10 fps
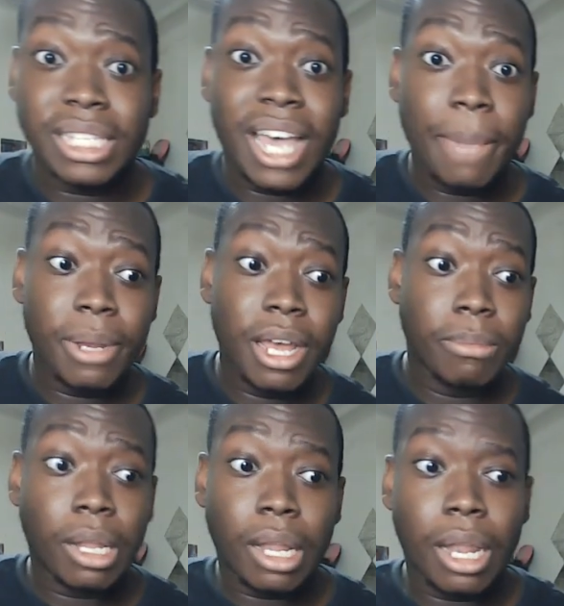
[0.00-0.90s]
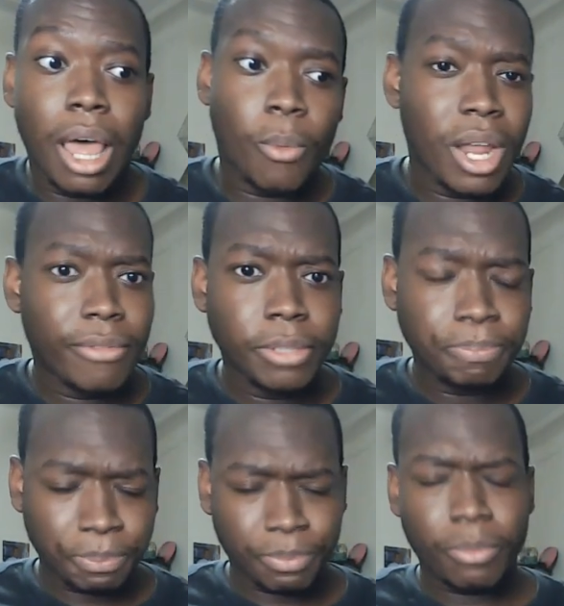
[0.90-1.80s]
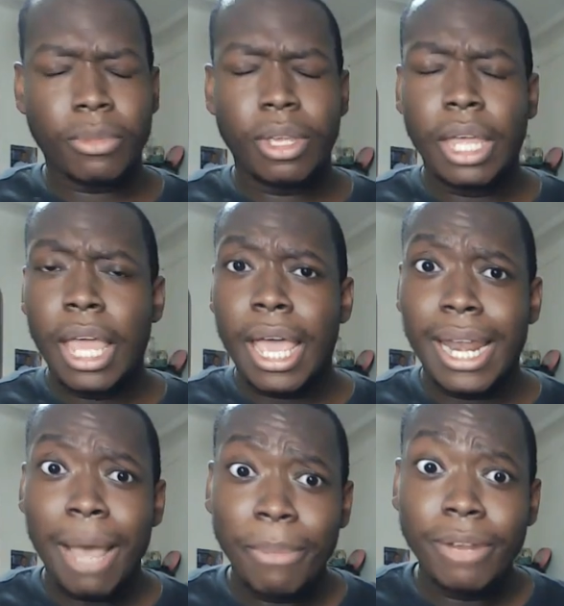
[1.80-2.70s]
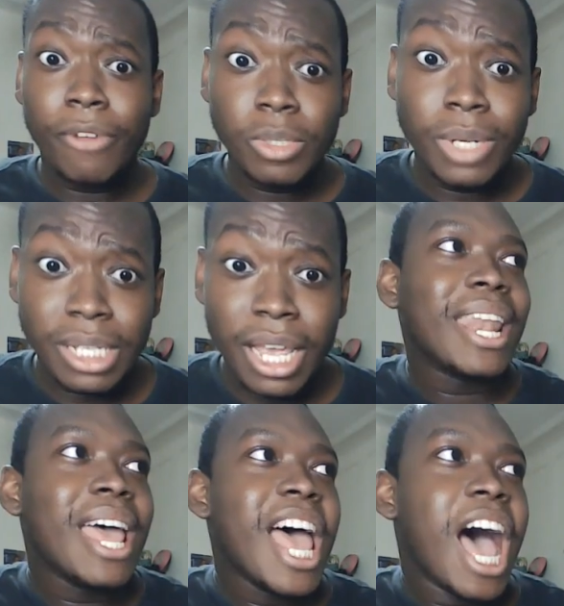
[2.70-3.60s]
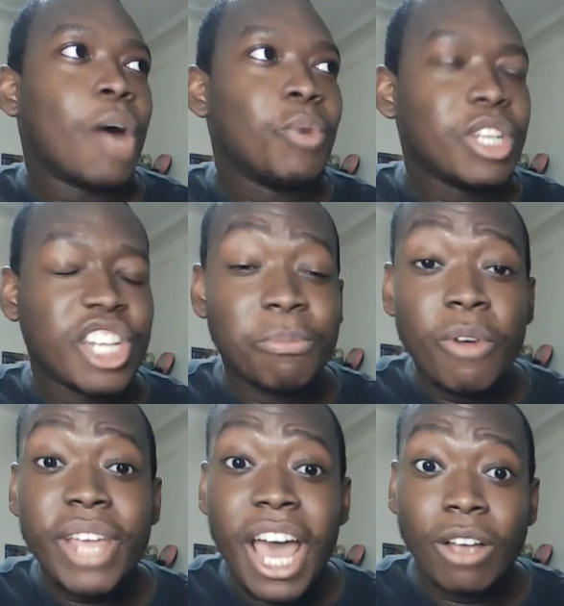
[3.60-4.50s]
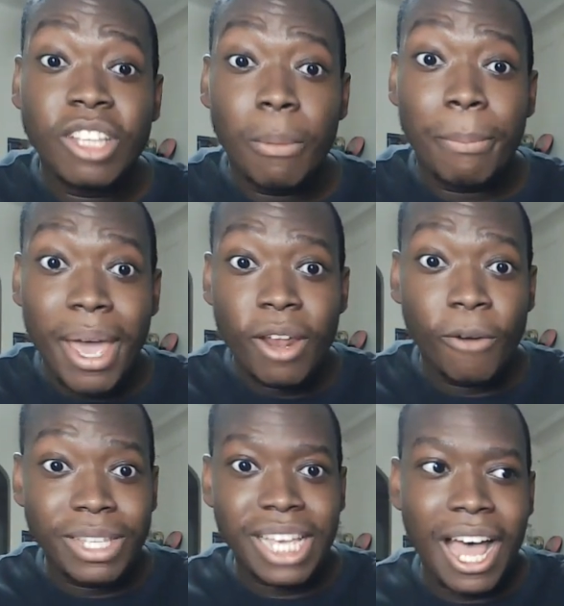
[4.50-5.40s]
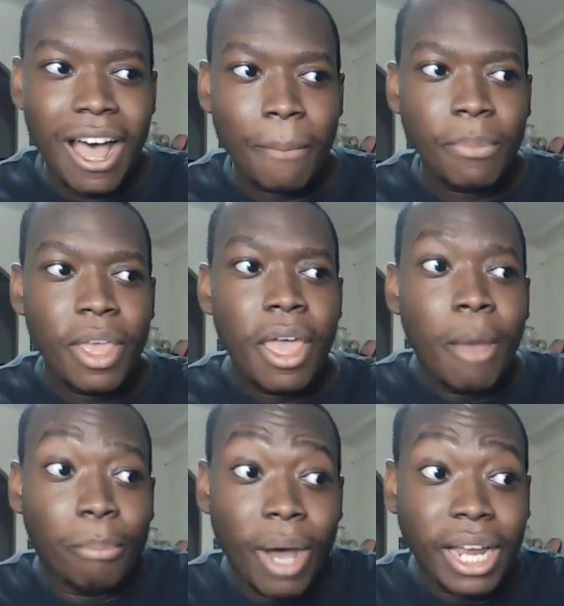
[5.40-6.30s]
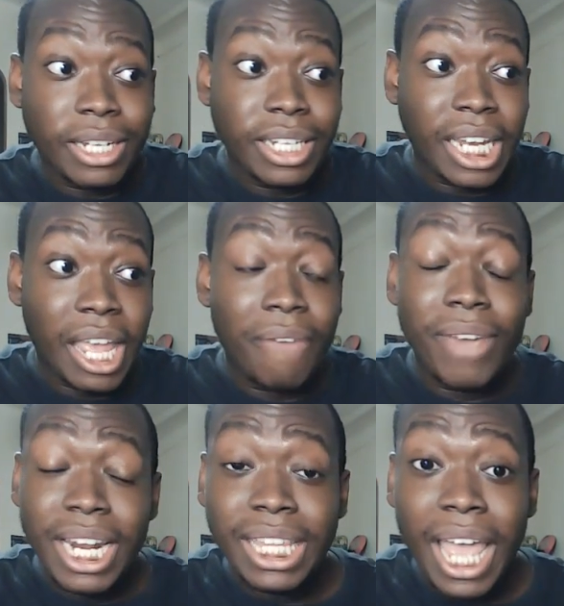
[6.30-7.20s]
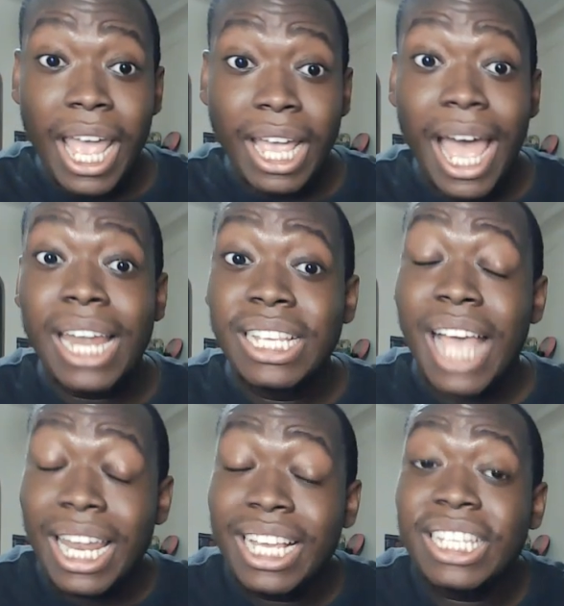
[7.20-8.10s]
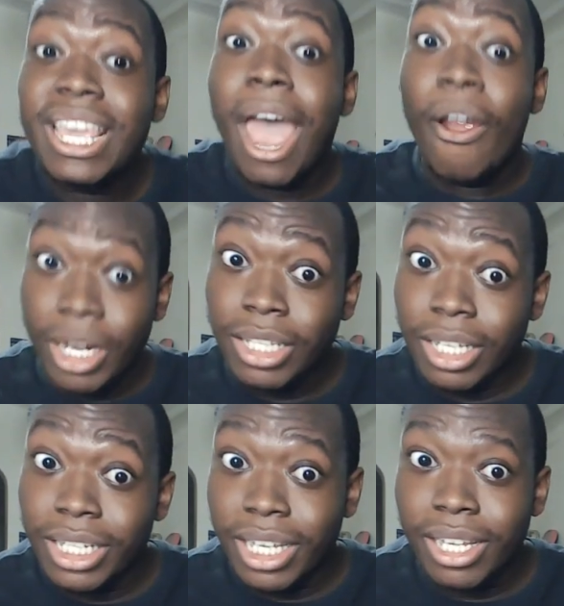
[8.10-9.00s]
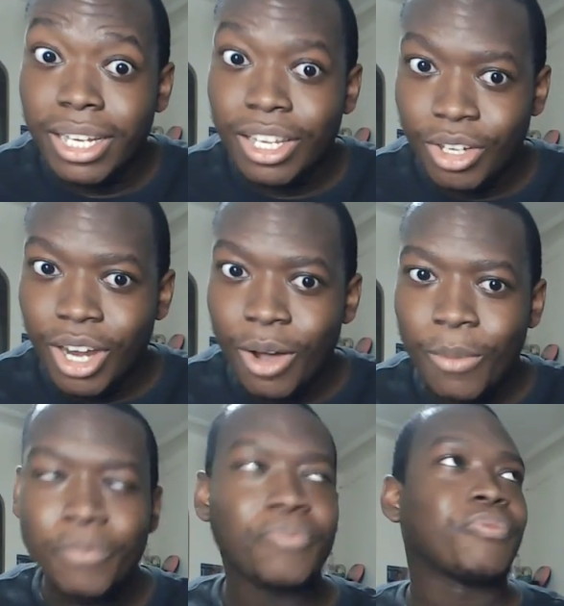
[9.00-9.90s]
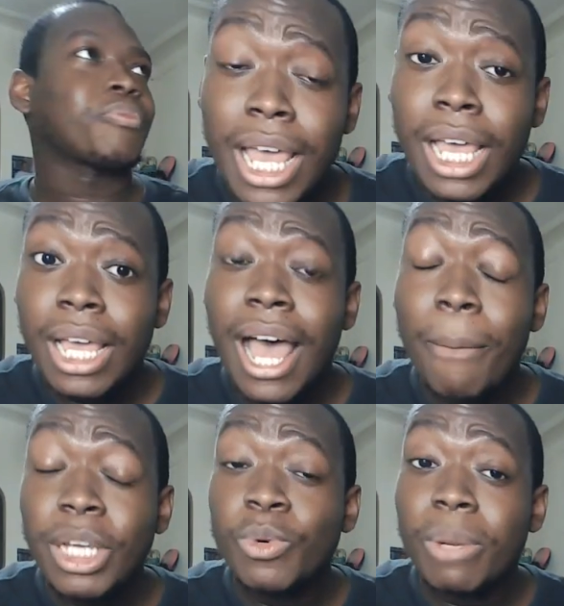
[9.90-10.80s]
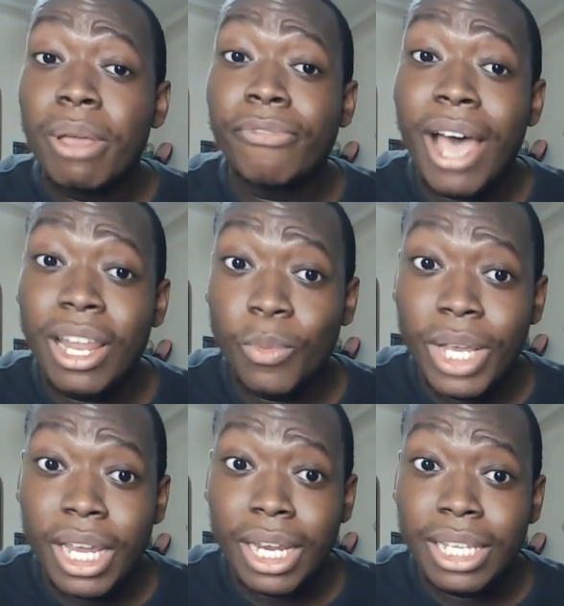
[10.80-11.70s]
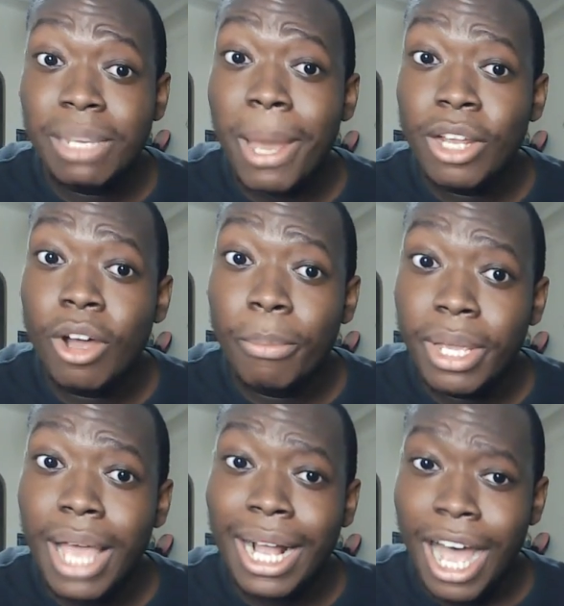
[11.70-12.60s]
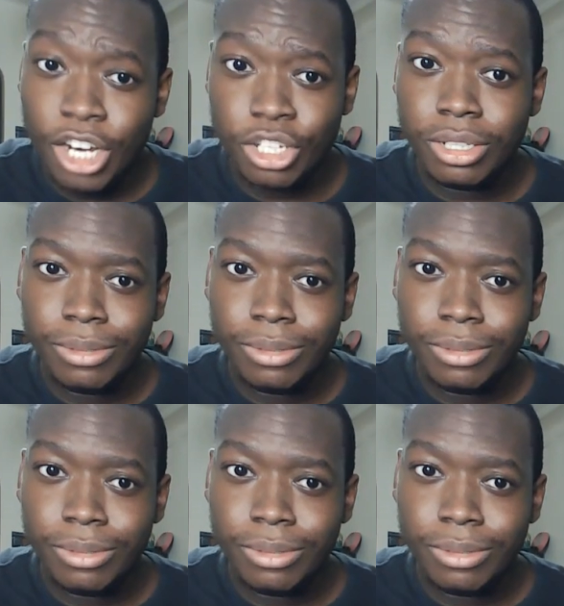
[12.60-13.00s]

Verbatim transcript: to hype it up, blah, blah, blah, whatever. And I'll be the first one to say it. I wish the movie held up better over time, but if anything, at least Aaliyah's character did, you know? How much you want to bet for Halloween somebody going to be Akasha,